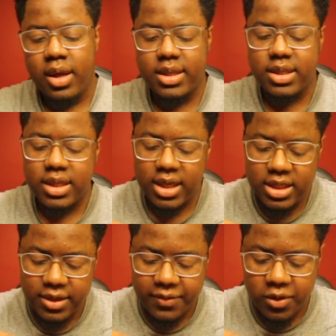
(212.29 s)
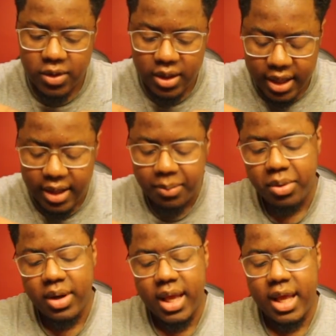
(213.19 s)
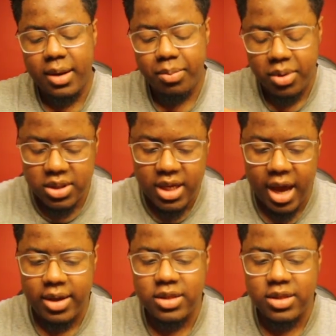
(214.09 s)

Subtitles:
It's easy for you to put in, push out.